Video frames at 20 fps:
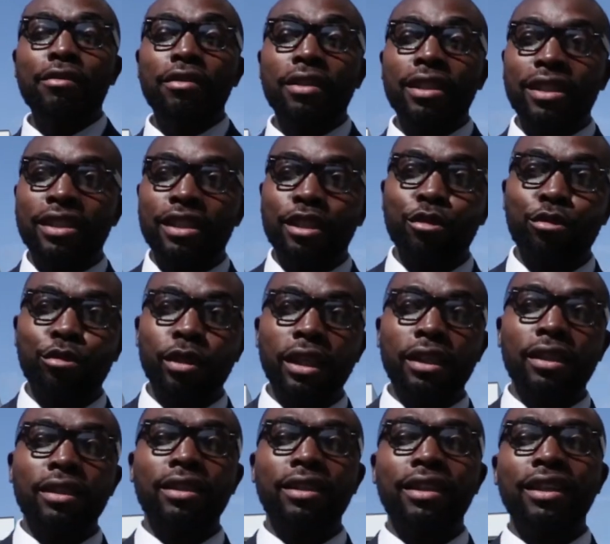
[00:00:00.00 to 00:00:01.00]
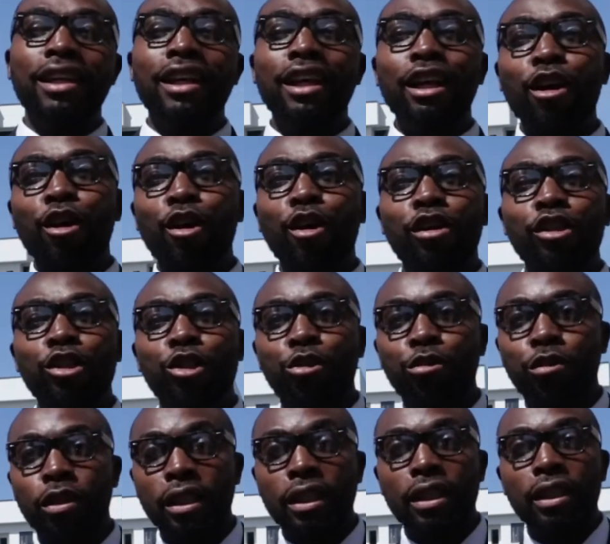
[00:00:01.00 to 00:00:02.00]
in a serene,
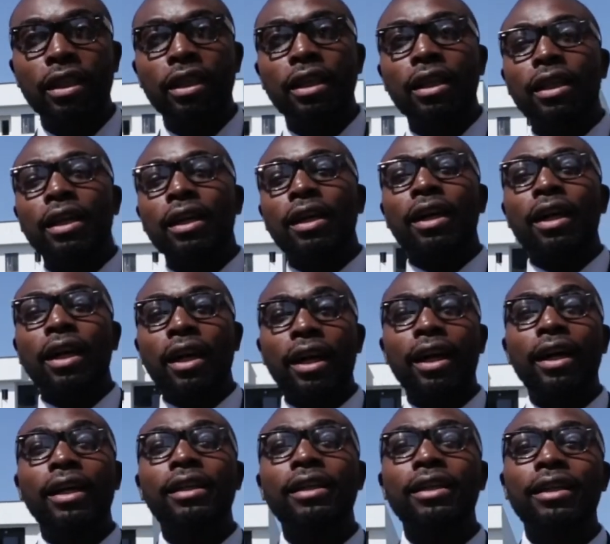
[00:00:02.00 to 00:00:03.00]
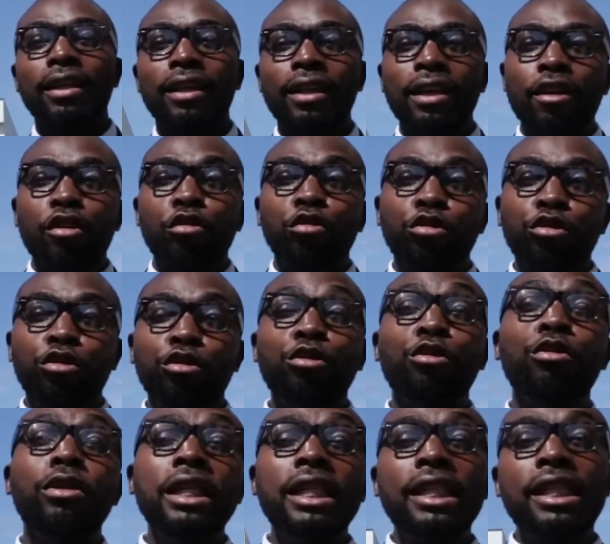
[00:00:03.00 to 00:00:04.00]
luxury, and
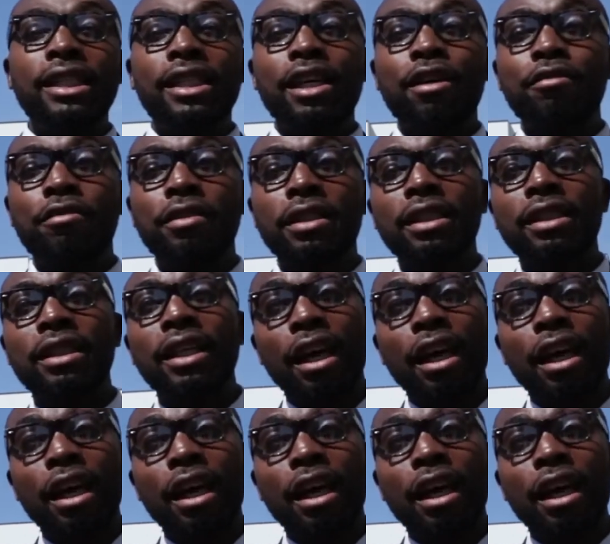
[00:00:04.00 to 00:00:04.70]
fully serviced